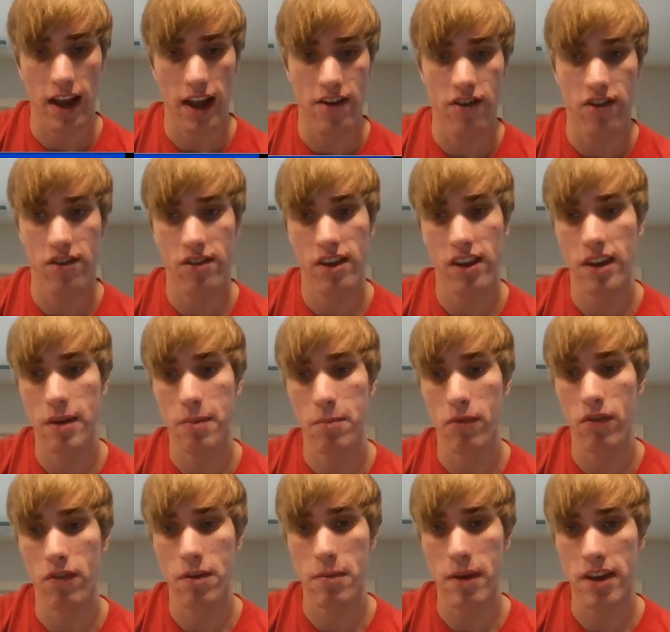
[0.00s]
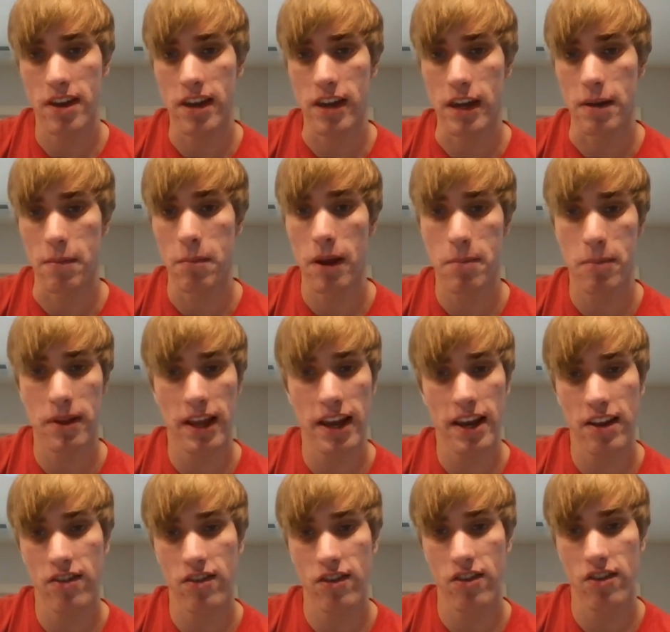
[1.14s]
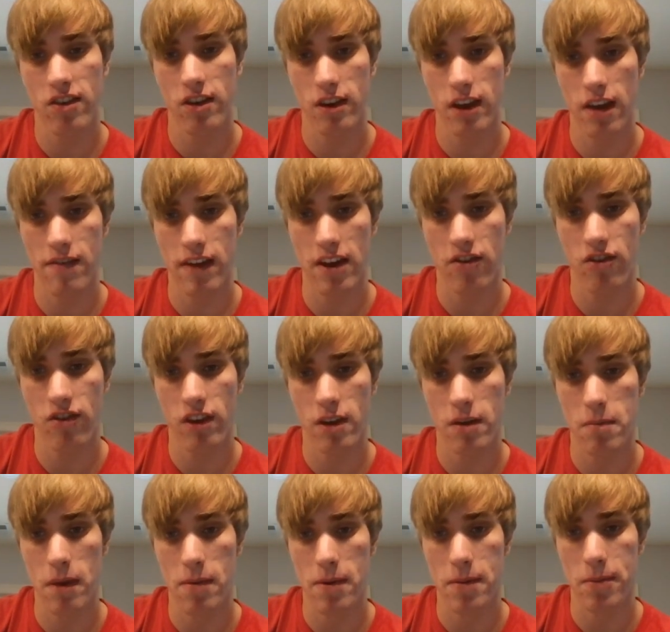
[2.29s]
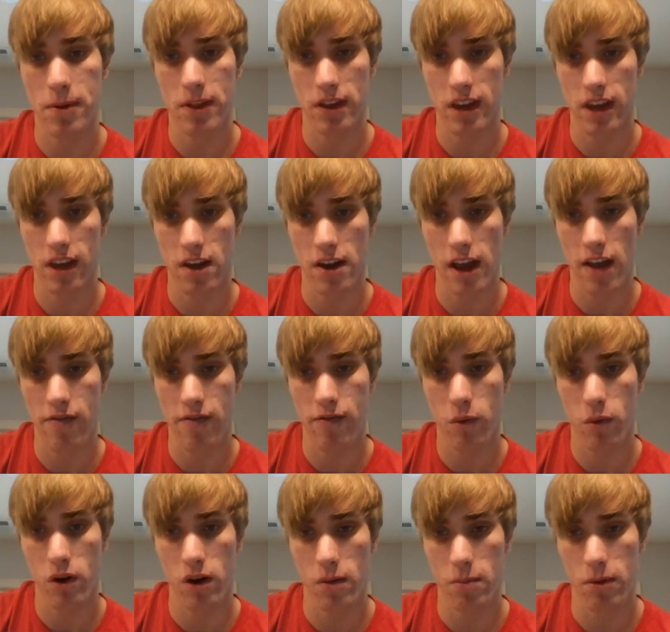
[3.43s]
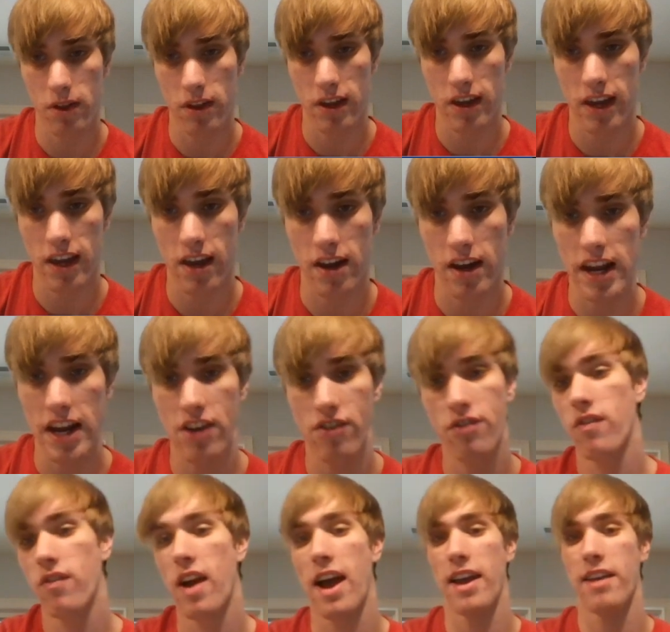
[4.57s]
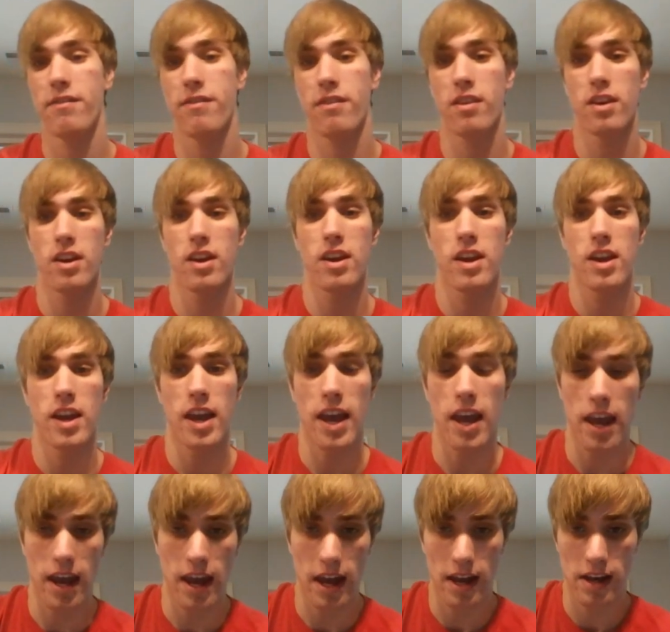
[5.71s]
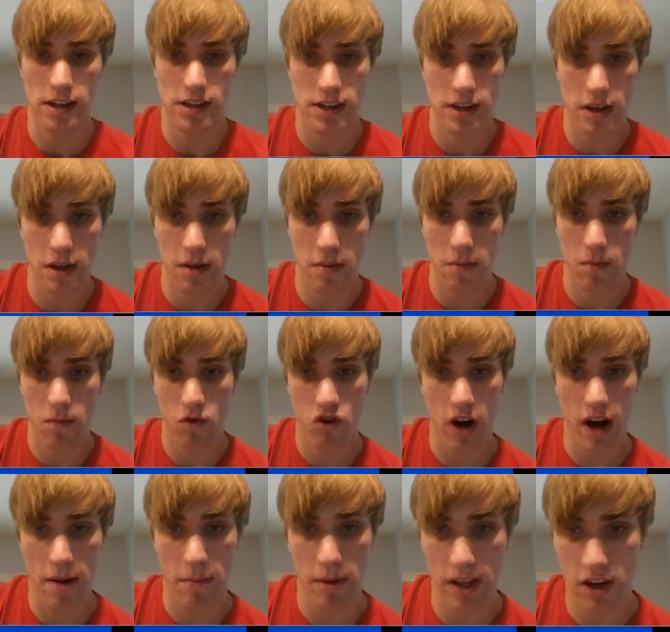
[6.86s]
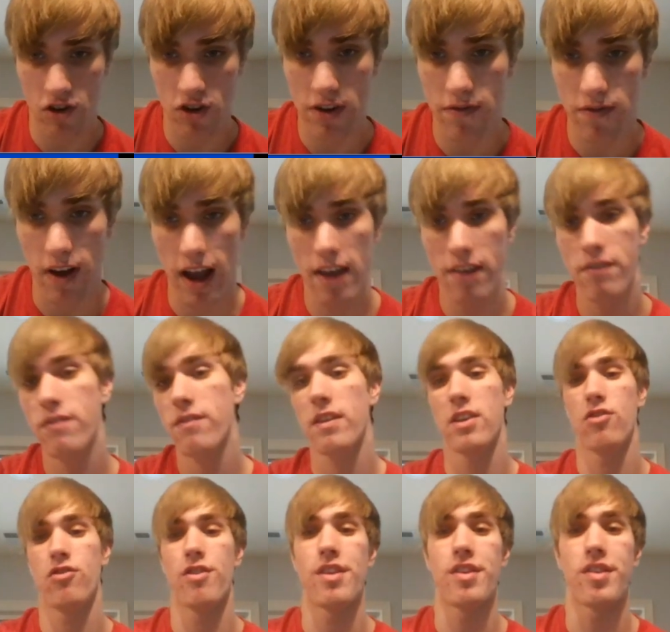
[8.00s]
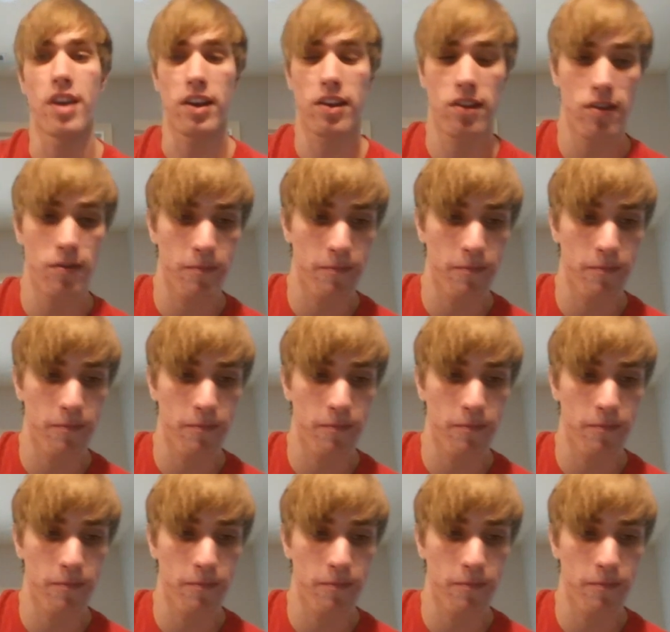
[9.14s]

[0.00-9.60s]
I just keep moving my king in. My plan is just to eventually maybe put the king on f4 or put the king on h5 and try and play g5 and g6.